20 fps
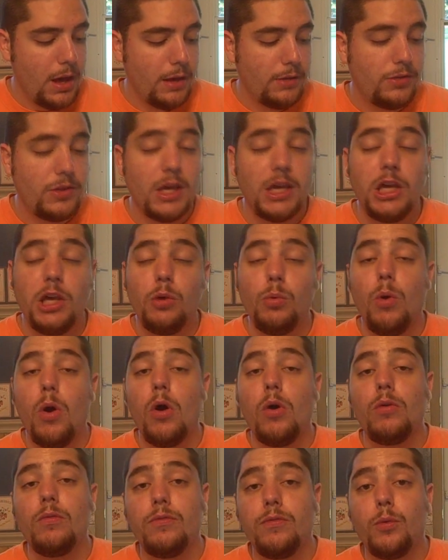uh, thank you
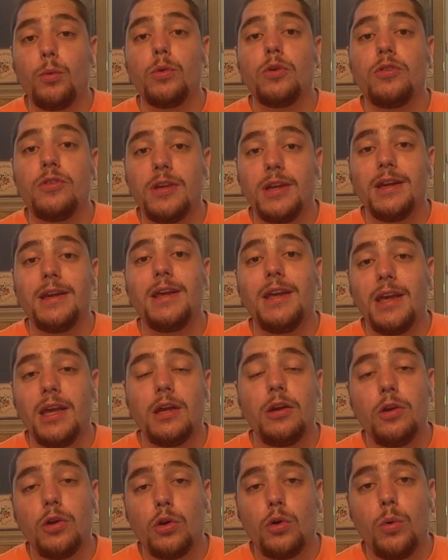all for
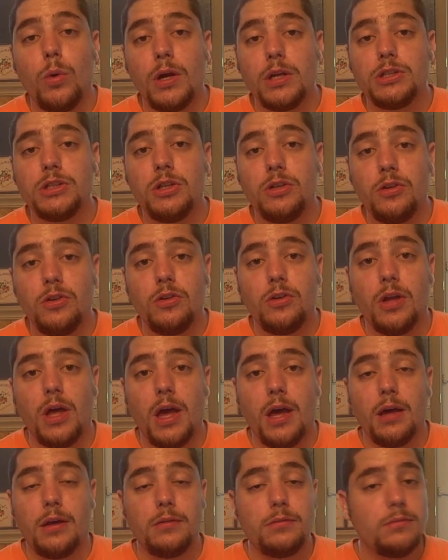sending in your questions.
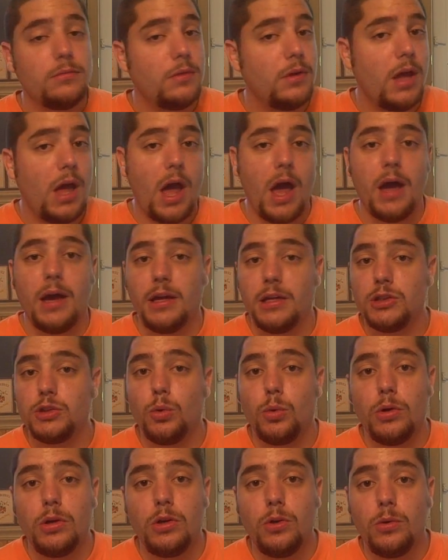Uh, I
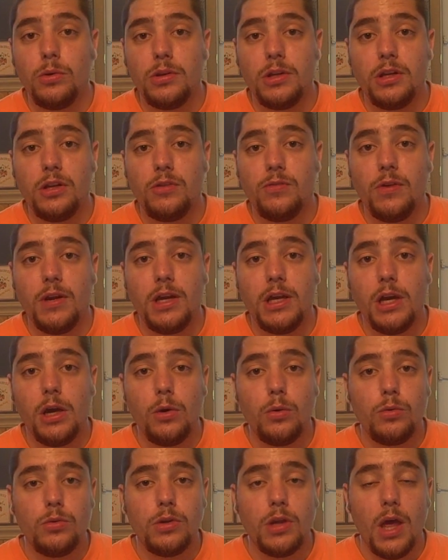enjoy doing these
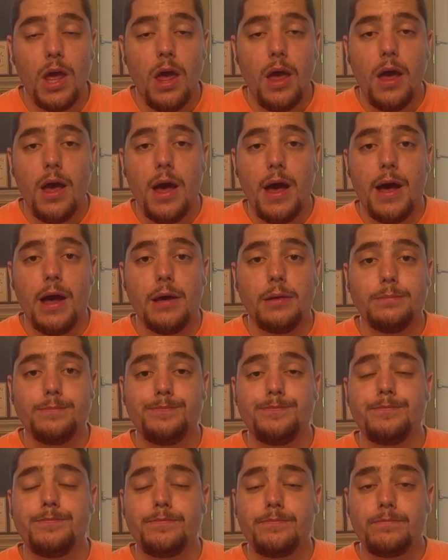videos.
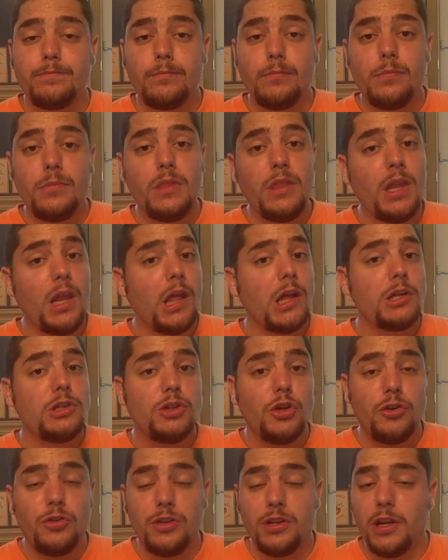Um,
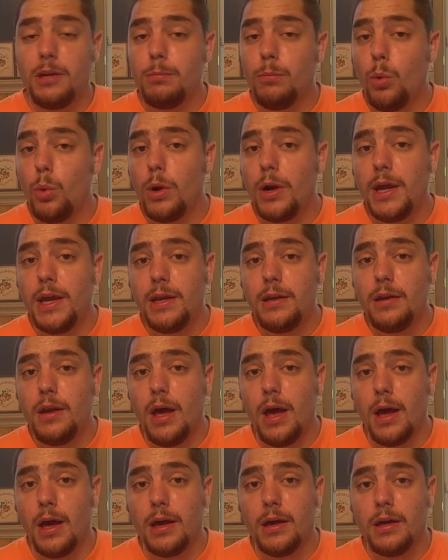just send more
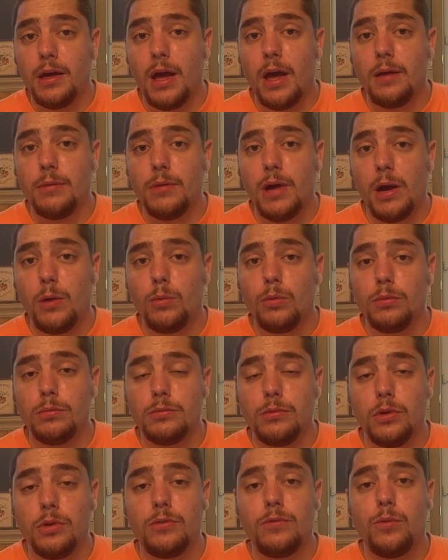in. Uh, I, I,
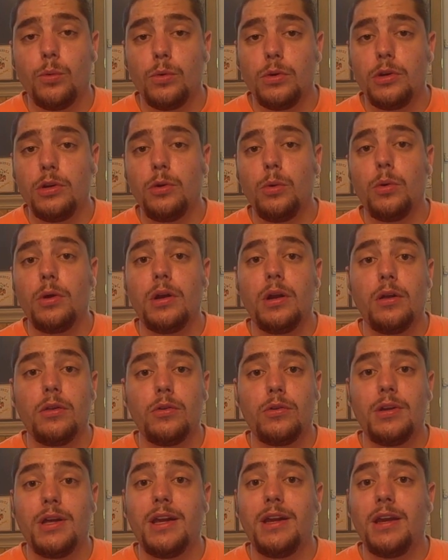will look forward to doing
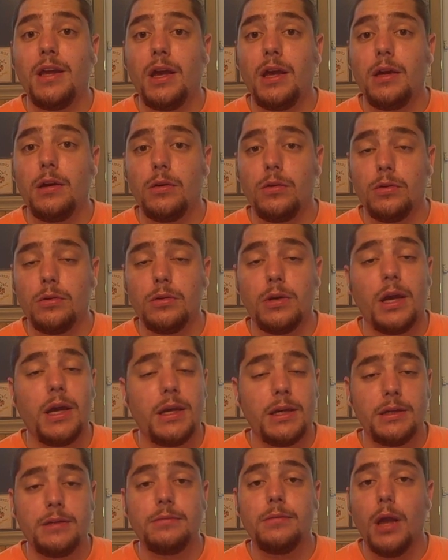another TNA or
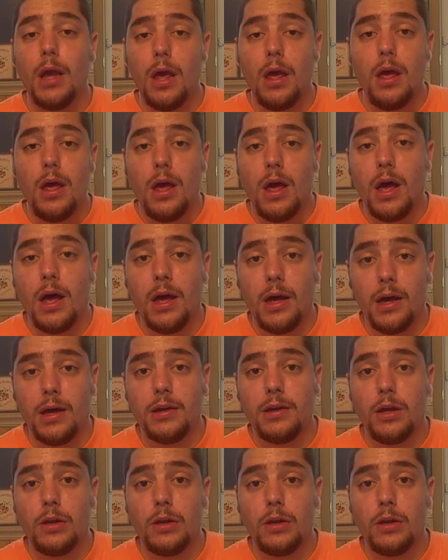a uh,